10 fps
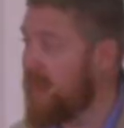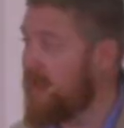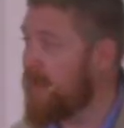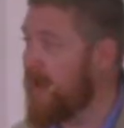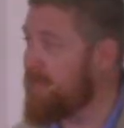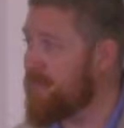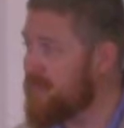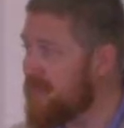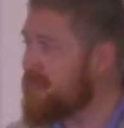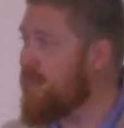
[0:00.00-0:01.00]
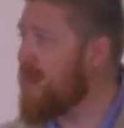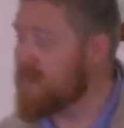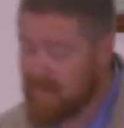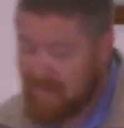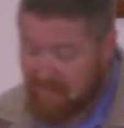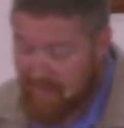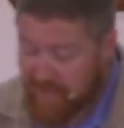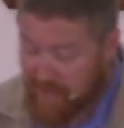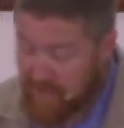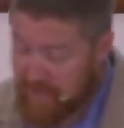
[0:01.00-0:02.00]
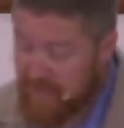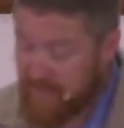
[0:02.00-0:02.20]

by business minded individuals